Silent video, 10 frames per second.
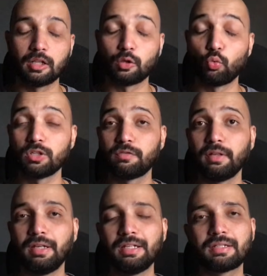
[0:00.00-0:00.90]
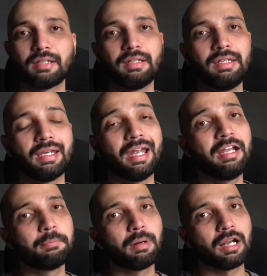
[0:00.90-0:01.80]
Now, once we reach the
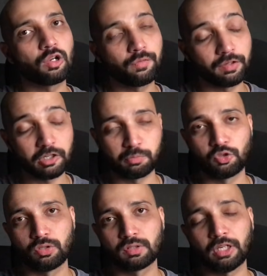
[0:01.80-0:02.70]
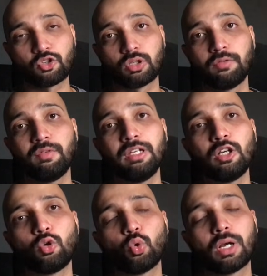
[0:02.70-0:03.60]
end part of transmission section, we
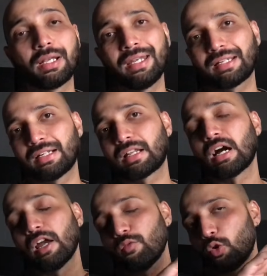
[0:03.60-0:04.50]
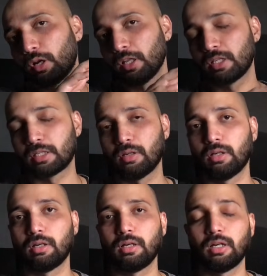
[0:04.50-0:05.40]
need to connect that high voltage
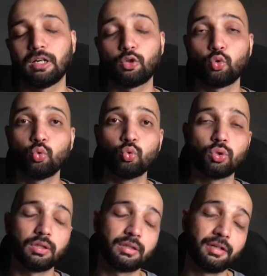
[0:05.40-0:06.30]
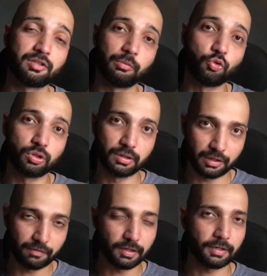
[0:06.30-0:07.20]
to the distribution
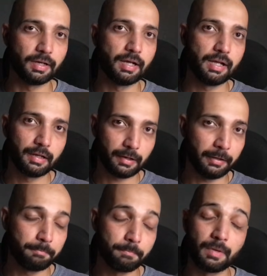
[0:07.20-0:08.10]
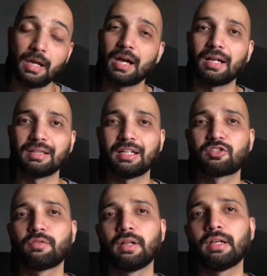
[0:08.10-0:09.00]
network, right? And
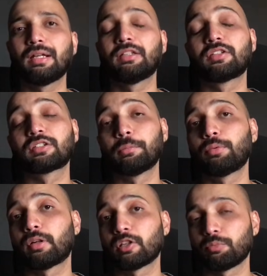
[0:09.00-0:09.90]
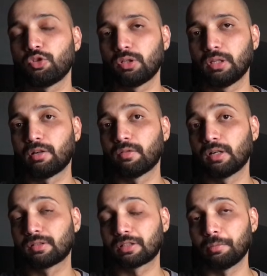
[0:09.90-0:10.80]
that's when the sub-transmission
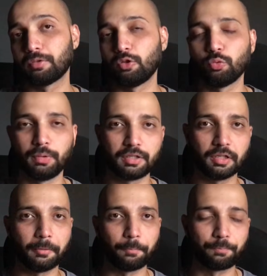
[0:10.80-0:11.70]
networks comes into picture.